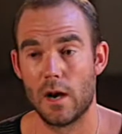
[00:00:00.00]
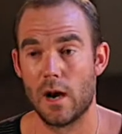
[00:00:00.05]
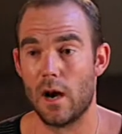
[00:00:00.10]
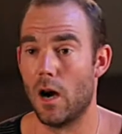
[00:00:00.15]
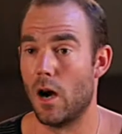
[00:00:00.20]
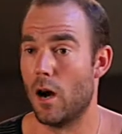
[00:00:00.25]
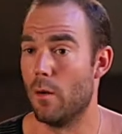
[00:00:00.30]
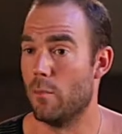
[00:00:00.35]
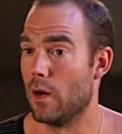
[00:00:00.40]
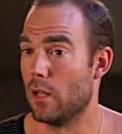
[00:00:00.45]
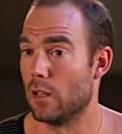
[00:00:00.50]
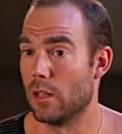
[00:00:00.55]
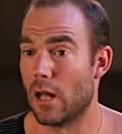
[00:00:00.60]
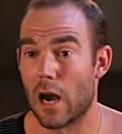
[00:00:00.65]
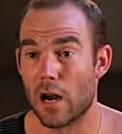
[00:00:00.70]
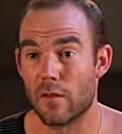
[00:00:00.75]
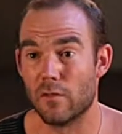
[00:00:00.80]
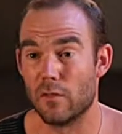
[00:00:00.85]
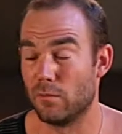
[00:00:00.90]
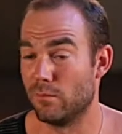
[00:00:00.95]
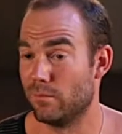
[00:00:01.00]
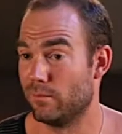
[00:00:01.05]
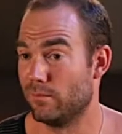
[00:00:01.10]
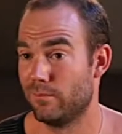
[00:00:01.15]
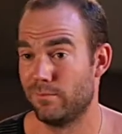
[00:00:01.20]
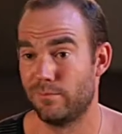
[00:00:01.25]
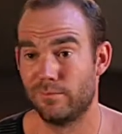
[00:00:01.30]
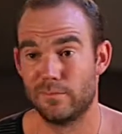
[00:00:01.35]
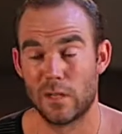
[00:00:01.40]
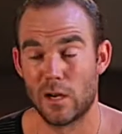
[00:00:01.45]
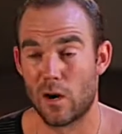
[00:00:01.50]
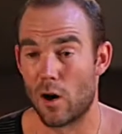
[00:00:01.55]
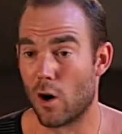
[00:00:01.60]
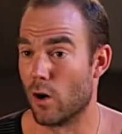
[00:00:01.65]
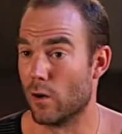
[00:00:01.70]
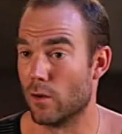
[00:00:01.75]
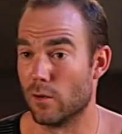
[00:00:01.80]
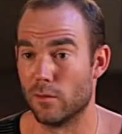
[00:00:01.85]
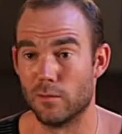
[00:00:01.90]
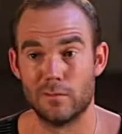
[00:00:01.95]
Um, a lot of them
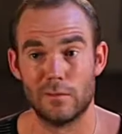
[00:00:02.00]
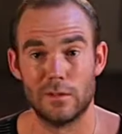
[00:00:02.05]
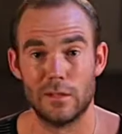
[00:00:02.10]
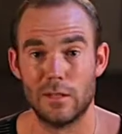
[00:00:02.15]
are,